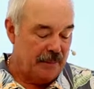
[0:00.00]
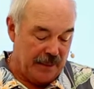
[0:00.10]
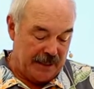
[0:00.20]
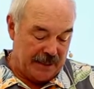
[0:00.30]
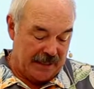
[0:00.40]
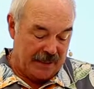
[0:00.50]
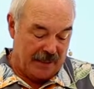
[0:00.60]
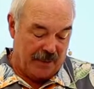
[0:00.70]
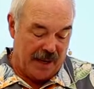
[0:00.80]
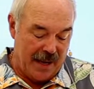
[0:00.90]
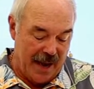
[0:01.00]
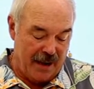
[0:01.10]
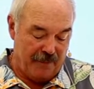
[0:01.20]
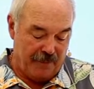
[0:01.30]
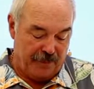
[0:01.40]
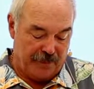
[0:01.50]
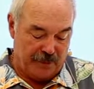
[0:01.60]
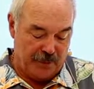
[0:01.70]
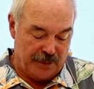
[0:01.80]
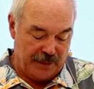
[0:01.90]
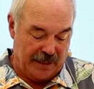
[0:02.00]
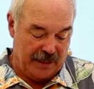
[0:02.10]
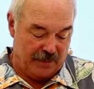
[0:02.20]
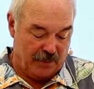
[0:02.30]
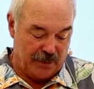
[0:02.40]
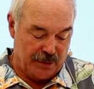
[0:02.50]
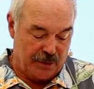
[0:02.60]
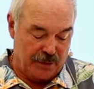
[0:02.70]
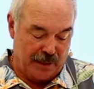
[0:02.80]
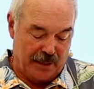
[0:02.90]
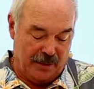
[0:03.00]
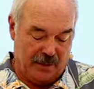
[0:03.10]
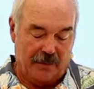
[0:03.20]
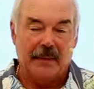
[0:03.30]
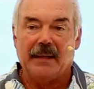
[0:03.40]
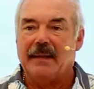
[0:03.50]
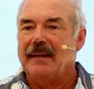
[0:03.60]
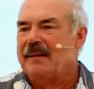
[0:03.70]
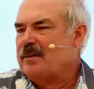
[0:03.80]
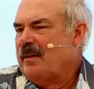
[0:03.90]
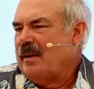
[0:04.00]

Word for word: But he said to them, I have food to eat of which you do not know. So